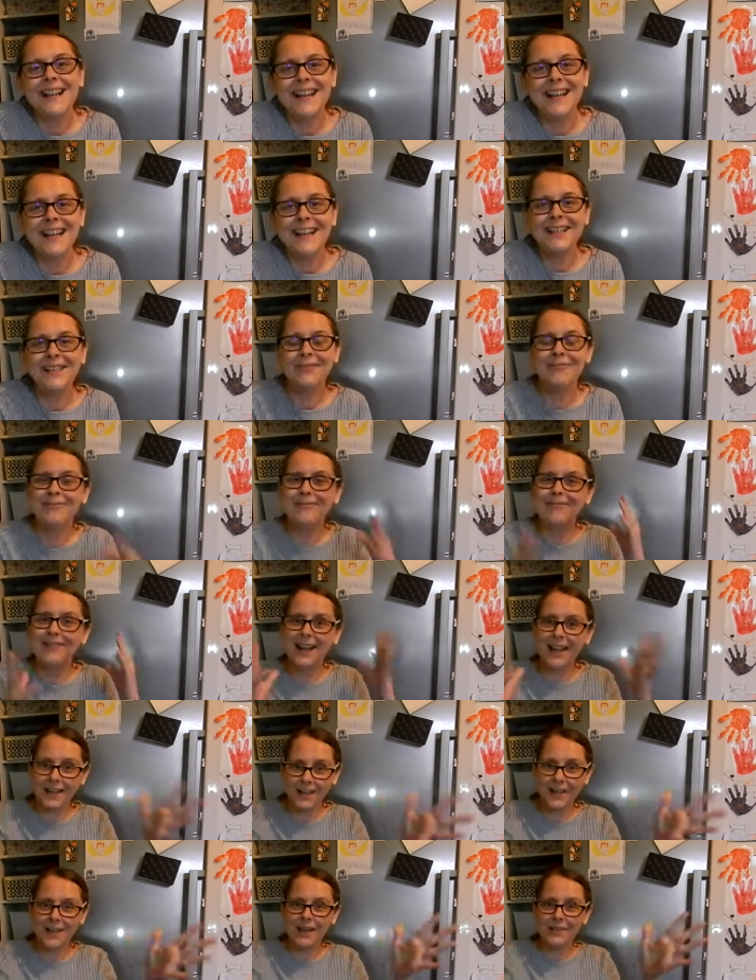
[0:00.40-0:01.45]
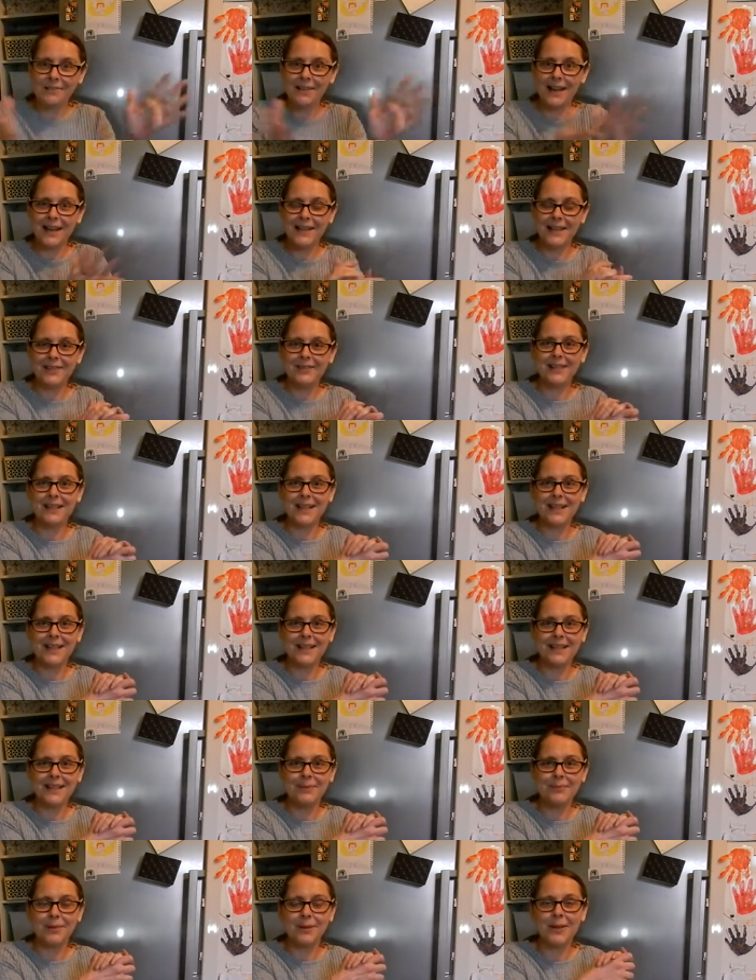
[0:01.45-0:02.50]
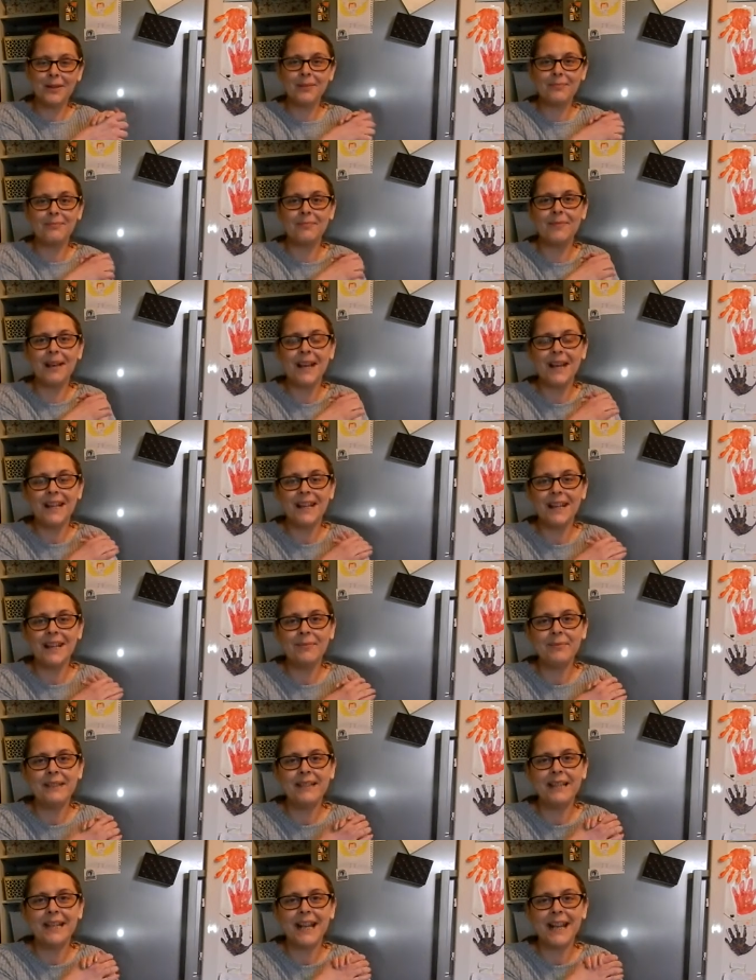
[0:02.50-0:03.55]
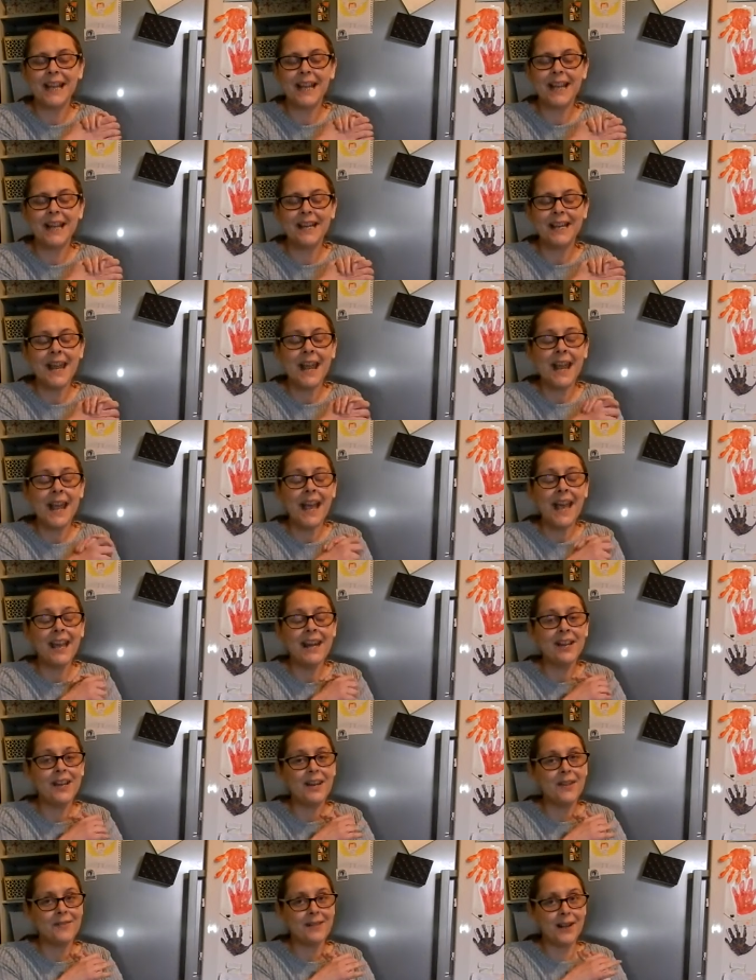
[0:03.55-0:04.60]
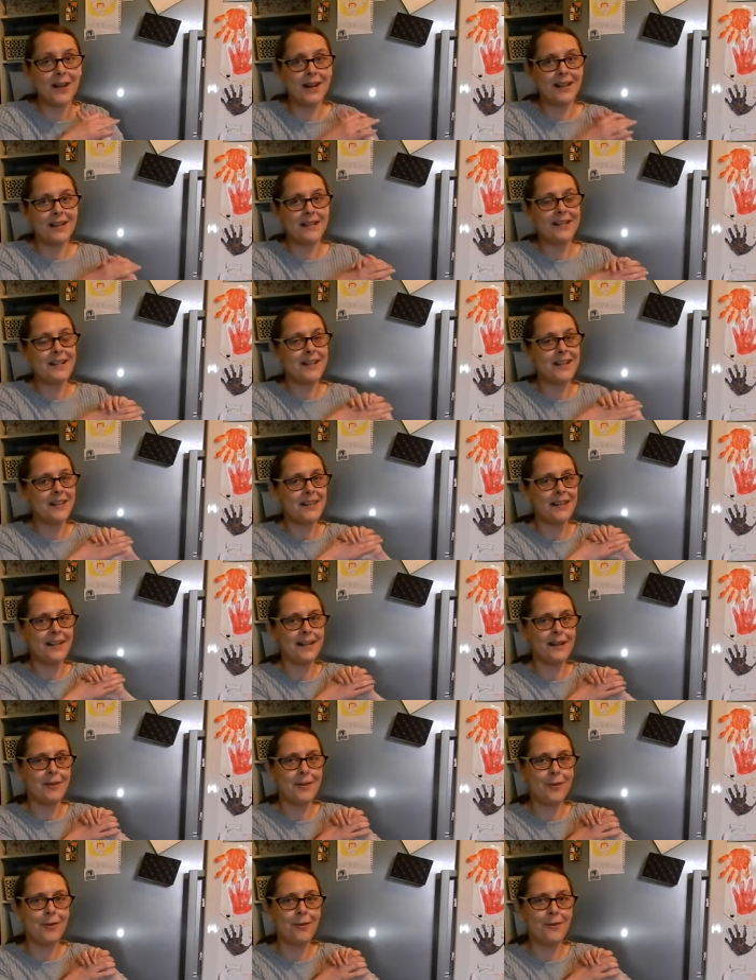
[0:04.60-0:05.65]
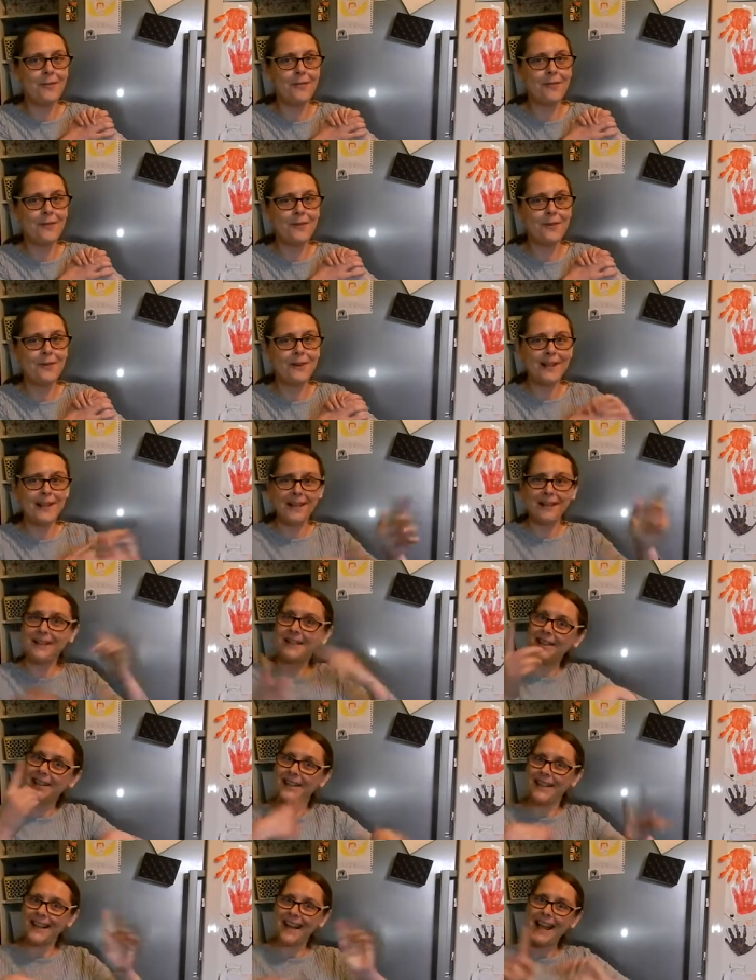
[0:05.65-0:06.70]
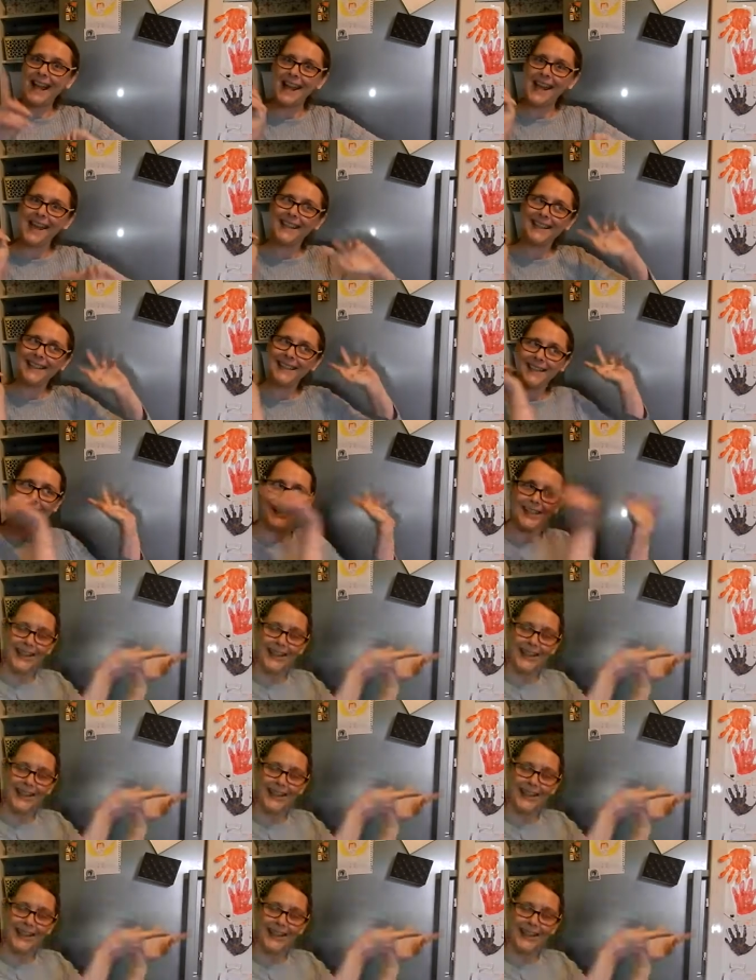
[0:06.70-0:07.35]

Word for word: guys, welcome back to Eliza's World. My name's Leanne and I've got another little haul for you, so let's